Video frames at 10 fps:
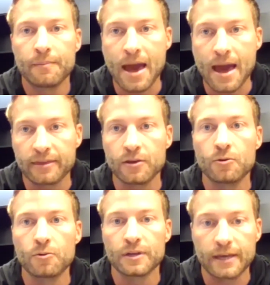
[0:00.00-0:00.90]

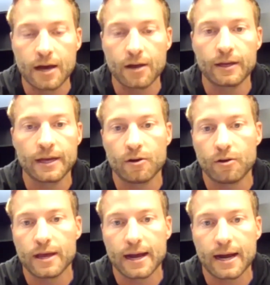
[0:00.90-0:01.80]
Matthew and Kelly and
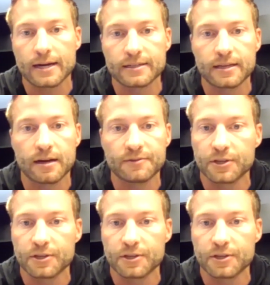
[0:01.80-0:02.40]
all that kind of stuff.